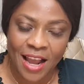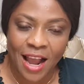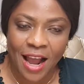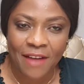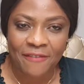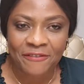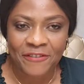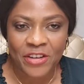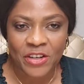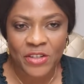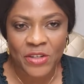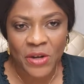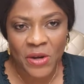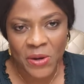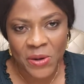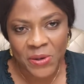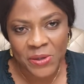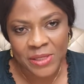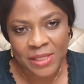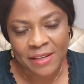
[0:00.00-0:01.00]
And for
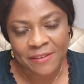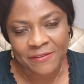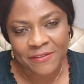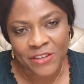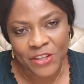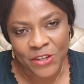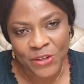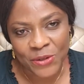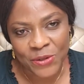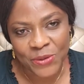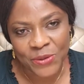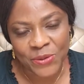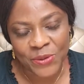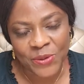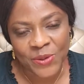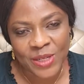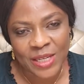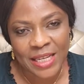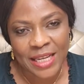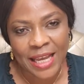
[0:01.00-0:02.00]
those of you
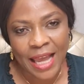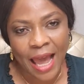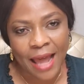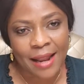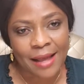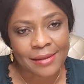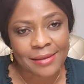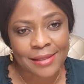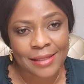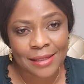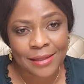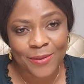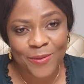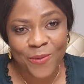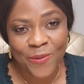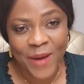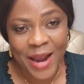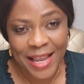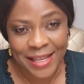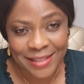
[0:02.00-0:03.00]
that are still
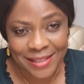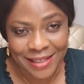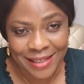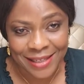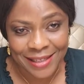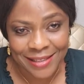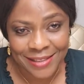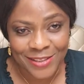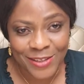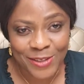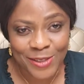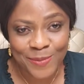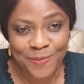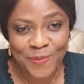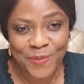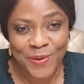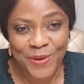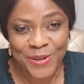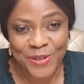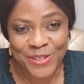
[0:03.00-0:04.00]
waiting,
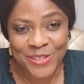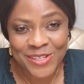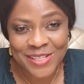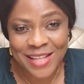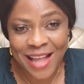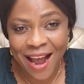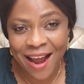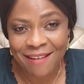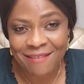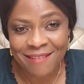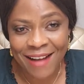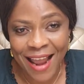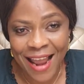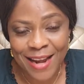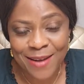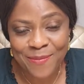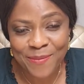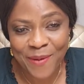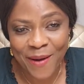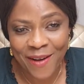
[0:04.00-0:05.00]
just push that
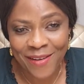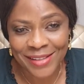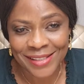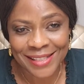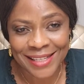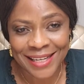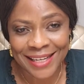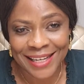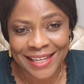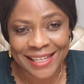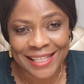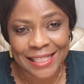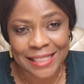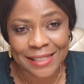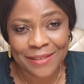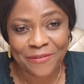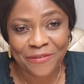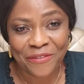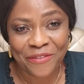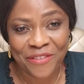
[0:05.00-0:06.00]
red button.
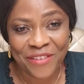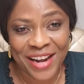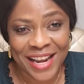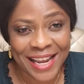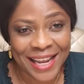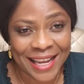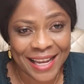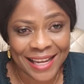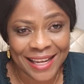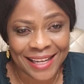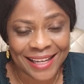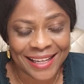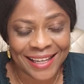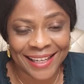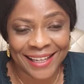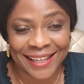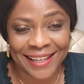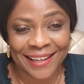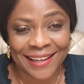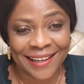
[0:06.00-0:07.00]
It's free.
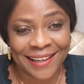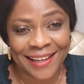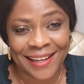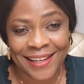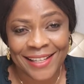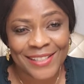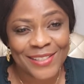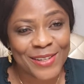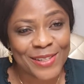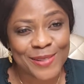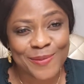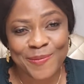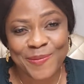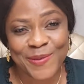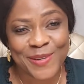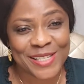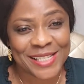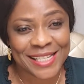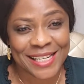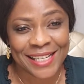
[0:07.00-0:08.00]
Just
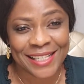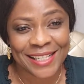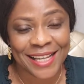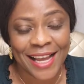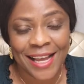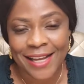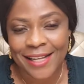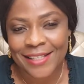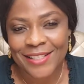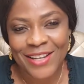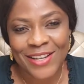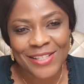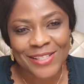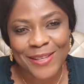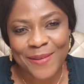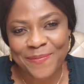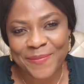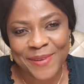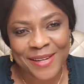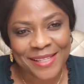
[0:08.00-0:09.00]
push it. Just
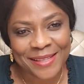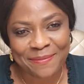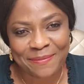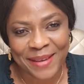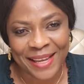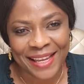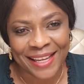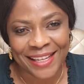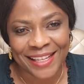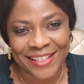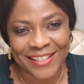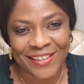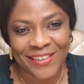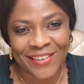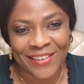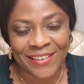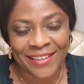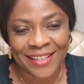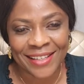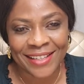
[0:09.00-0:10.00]
support me, you
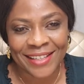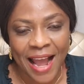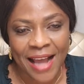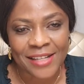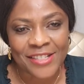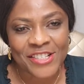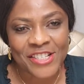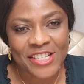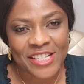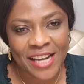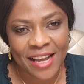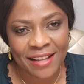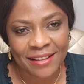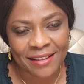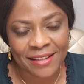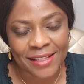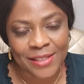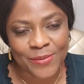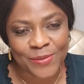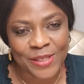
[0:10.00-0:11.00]
know, and share
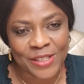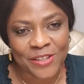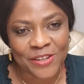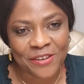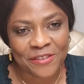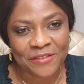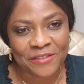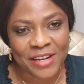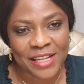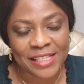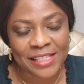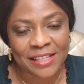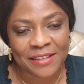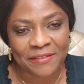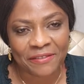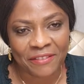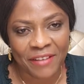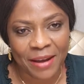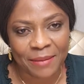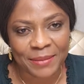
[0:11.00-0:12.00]
this with your friends
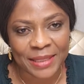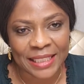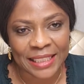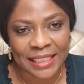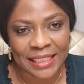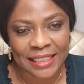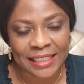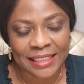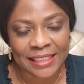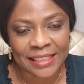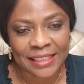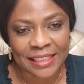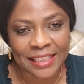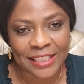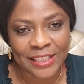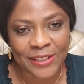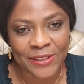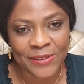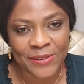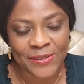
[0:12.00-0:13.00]
and family, you
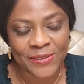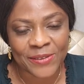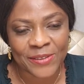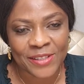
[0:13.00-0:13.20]
know.